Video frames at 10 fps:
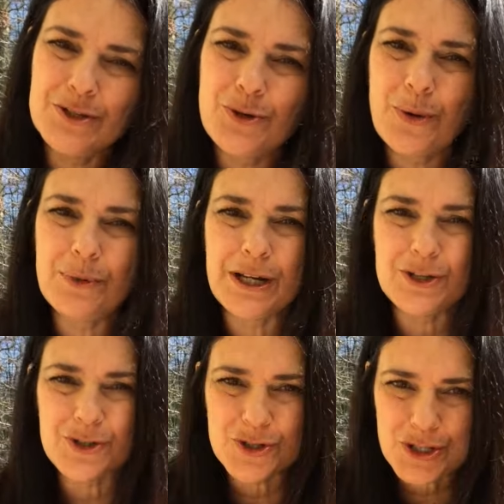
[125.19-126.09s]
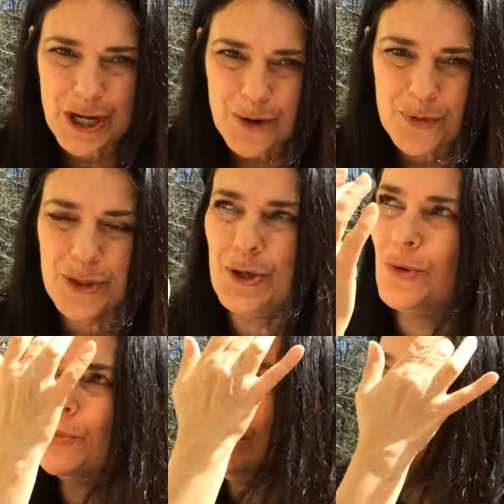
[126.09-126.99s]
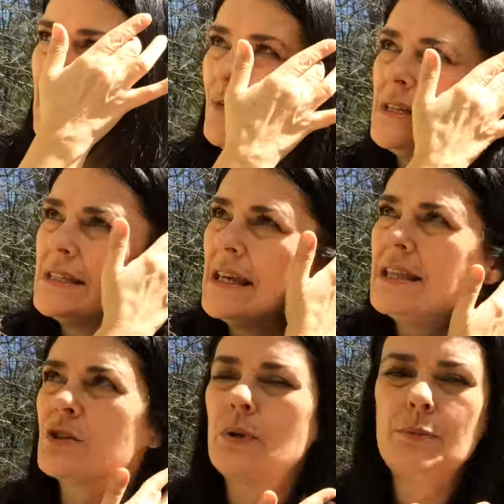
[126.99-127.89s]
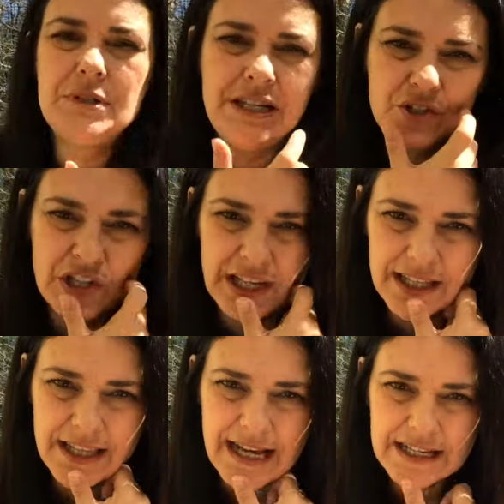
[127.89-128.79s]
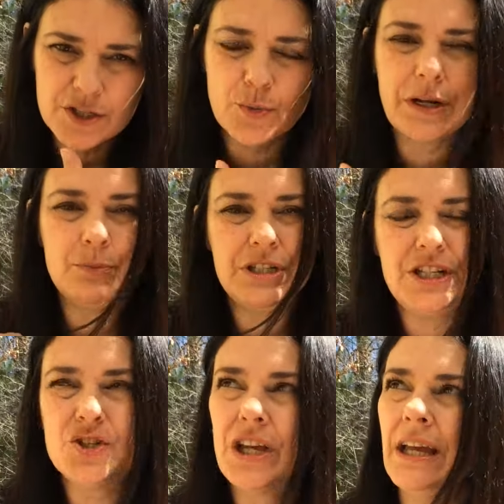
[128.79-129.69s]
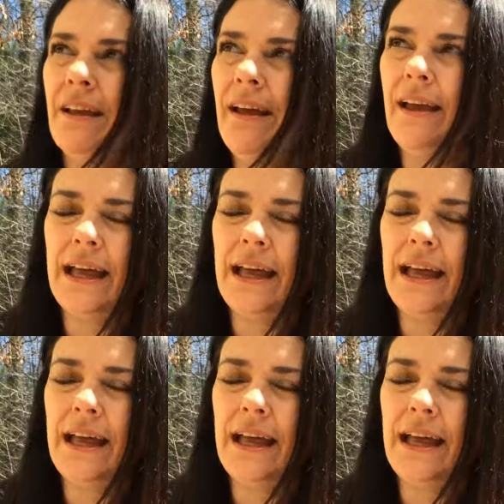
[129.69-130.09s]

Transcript: So I'm gonna share with you, and I always say this when I'm teaching a class or when I'm teaching